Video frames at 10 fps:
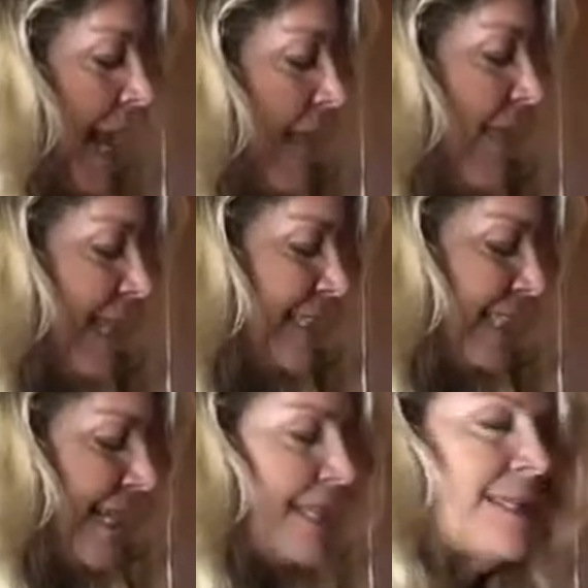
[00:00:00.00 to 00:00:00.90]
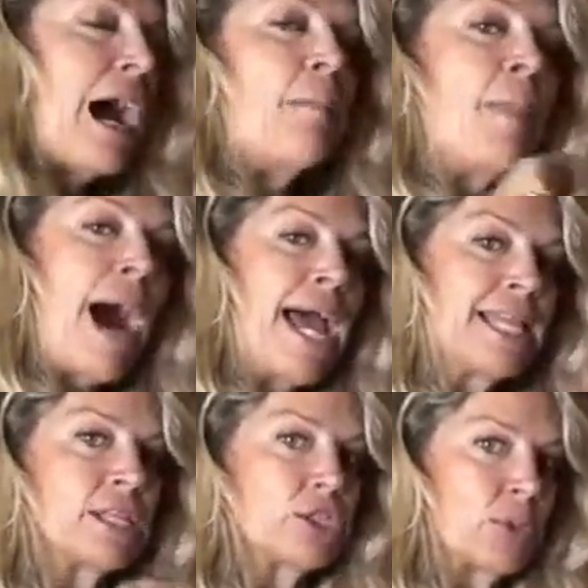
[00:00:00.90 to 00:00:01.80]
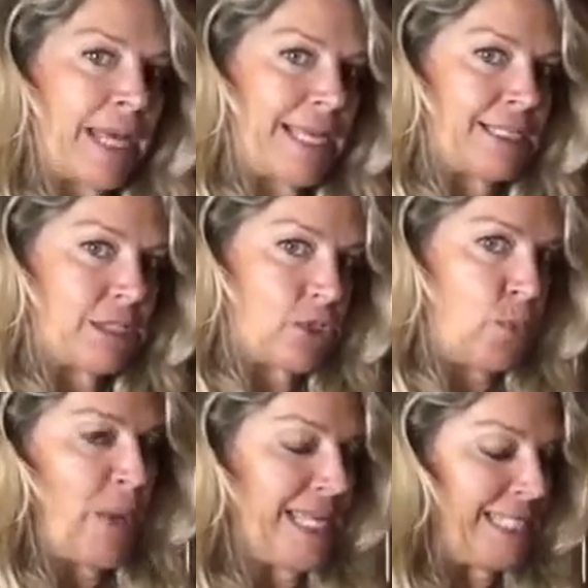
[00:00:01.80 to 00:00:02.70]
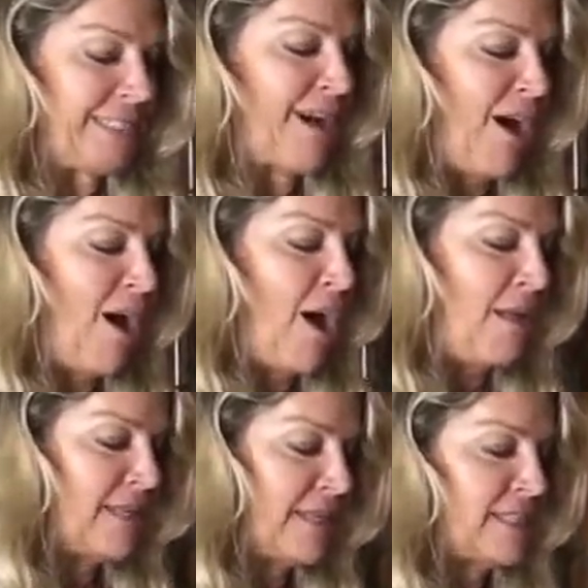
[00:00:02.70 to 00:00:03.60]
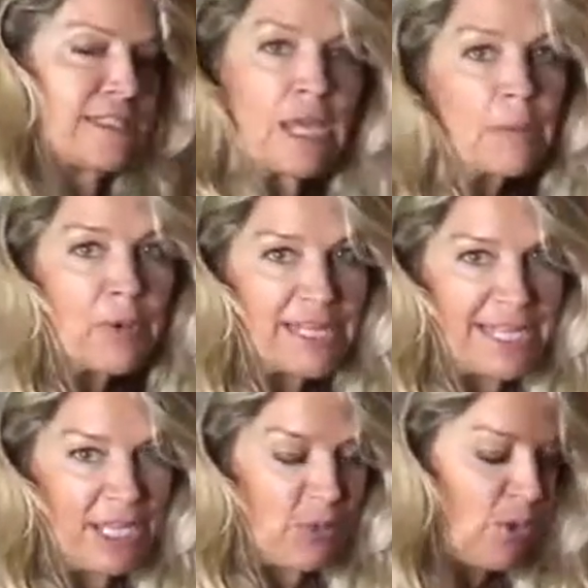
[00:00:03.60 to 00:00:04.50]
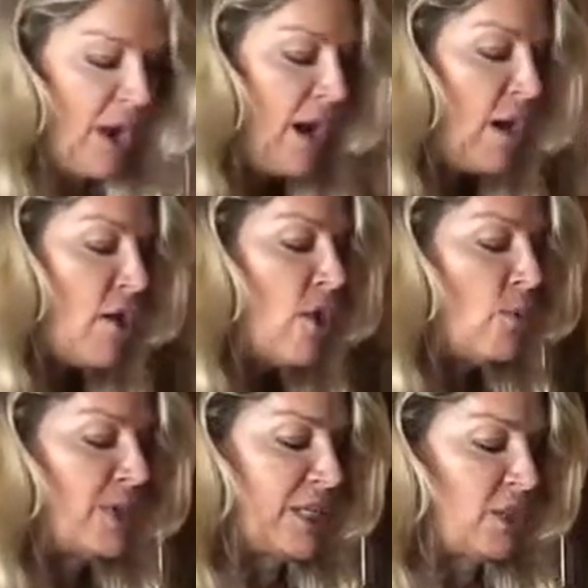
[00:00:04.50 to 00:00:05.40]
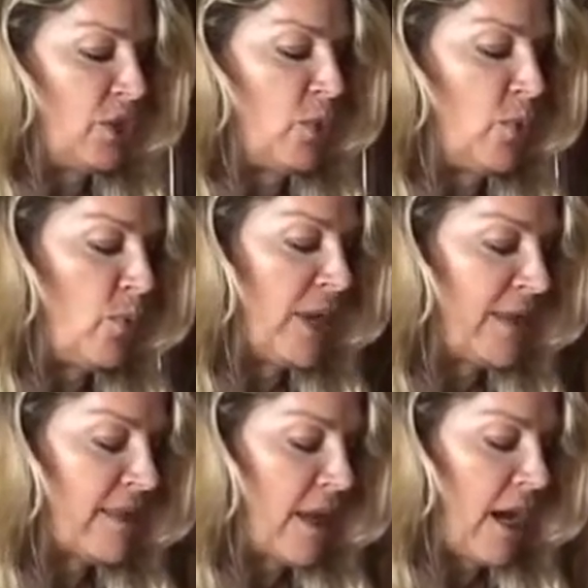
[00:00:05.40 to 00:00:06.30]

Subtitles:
and that's it. Now my little twist on the summer quinoa, which I do with